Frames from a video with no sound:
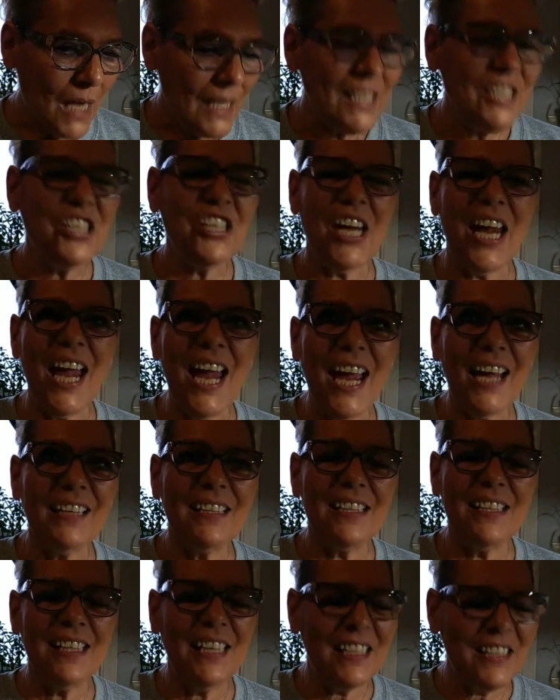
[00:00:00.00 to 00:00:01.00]

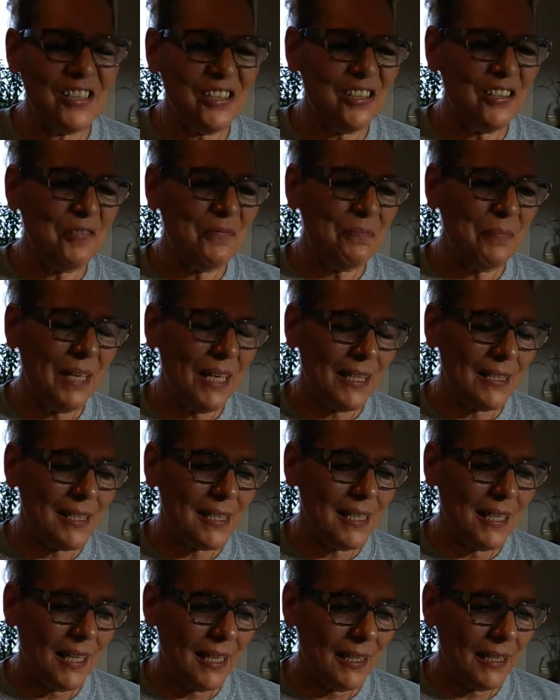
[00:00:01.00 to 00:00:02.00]
Jax, yes, you
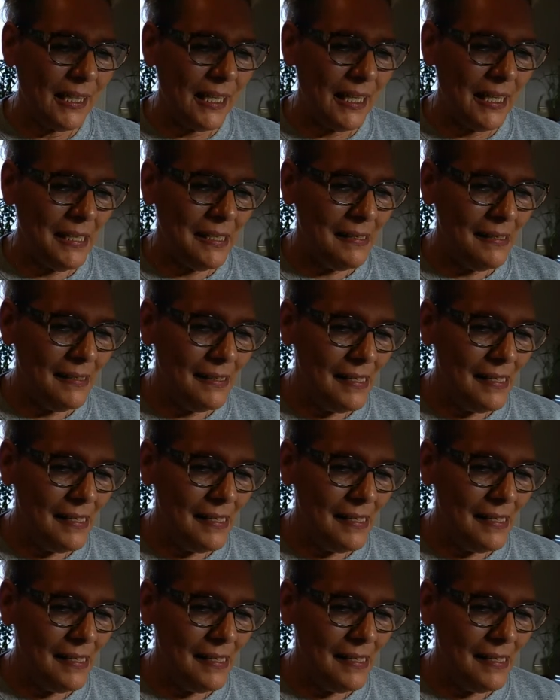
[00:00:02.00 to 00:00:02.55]
missed, honey.